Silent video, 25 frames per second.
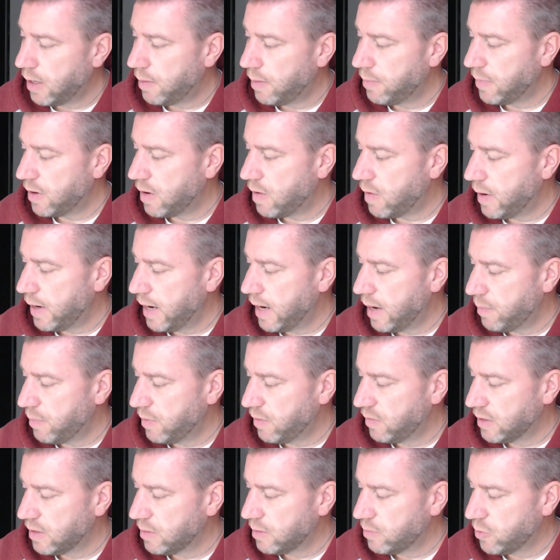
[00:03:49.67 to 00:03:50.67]
I'm quite happy
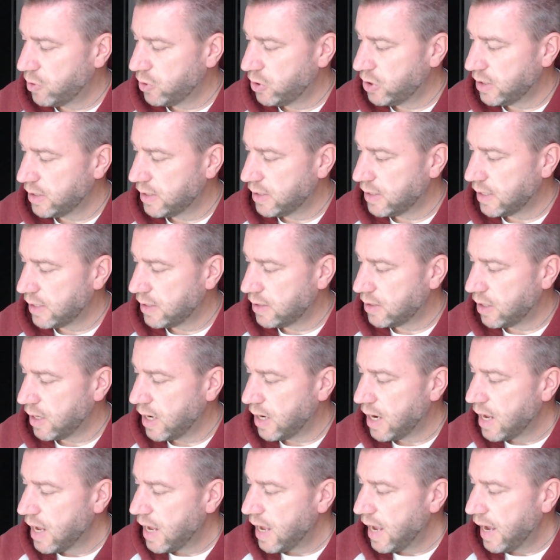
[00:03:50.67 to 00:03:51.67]
with the motion sensor,
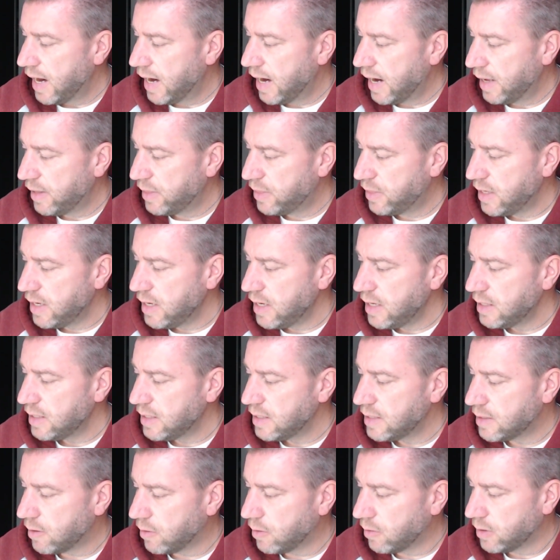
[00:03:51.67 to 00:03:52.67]
and I think
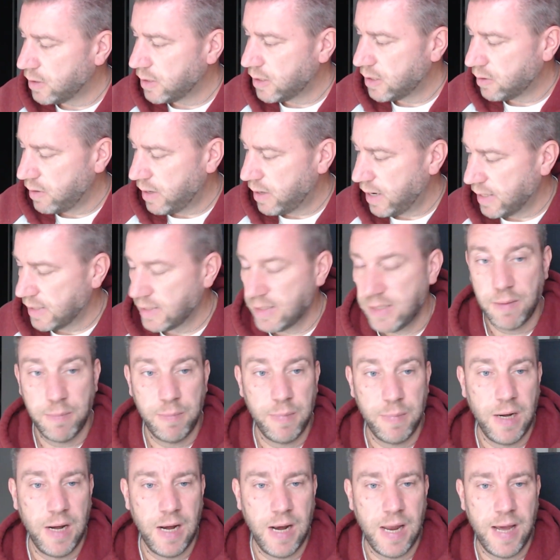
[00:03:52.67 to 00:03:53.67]
this also has
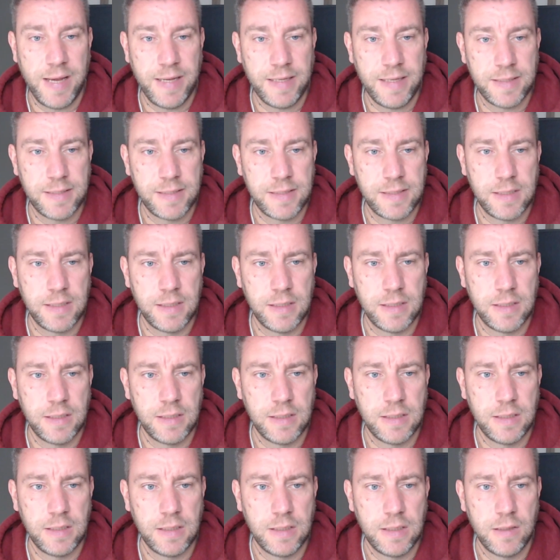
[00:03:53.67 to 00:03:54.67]
some lights,
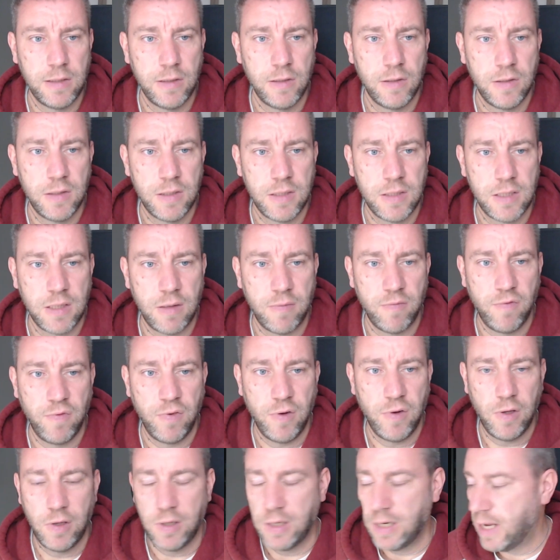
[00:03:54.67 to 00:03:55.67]
some
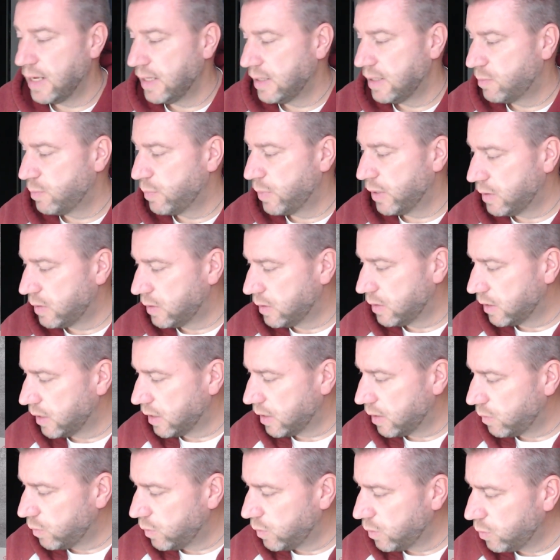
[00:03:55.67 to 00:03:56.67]
floodlights, but
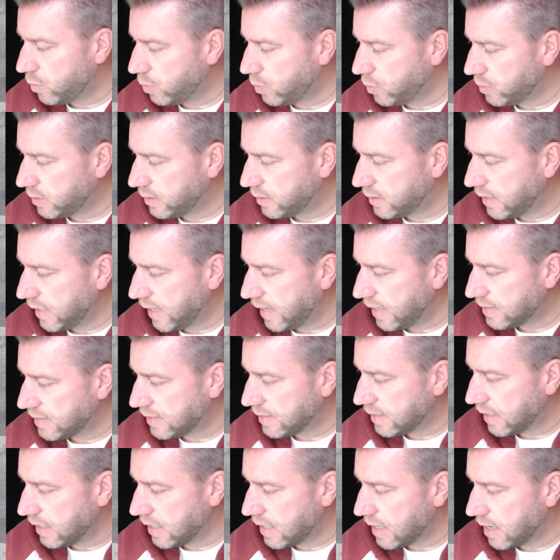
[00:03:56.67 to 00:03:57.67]
we will test
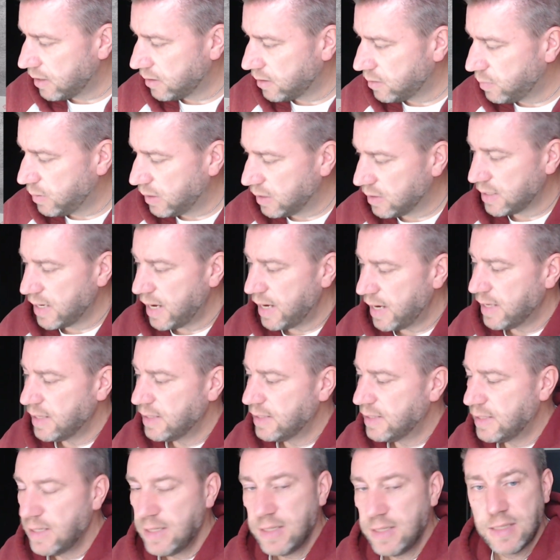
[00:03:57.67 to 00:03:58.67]
that out because I can
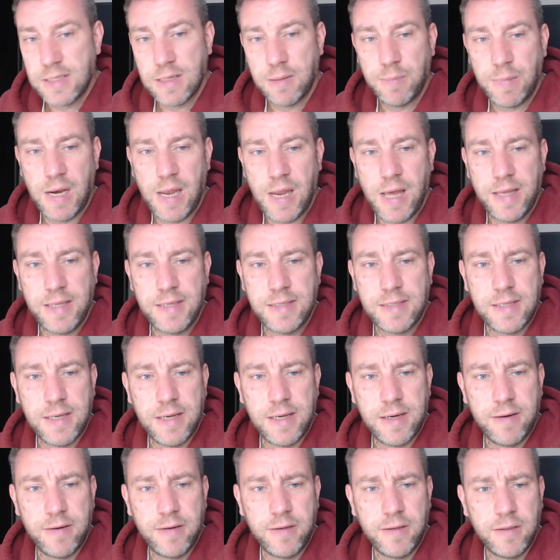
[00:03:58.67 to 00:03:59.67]
see some lights
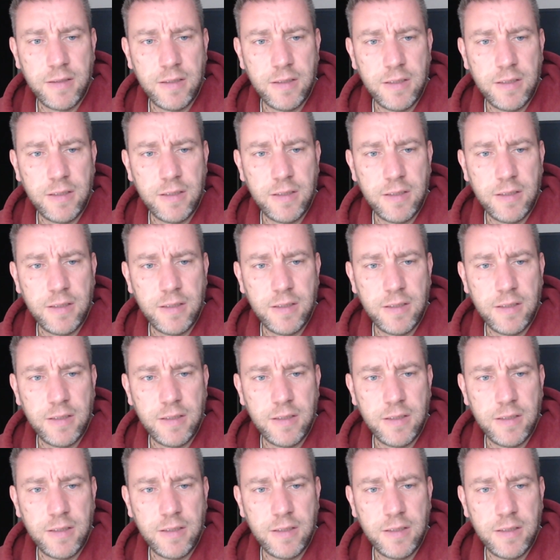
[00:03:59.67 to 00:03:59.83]
there.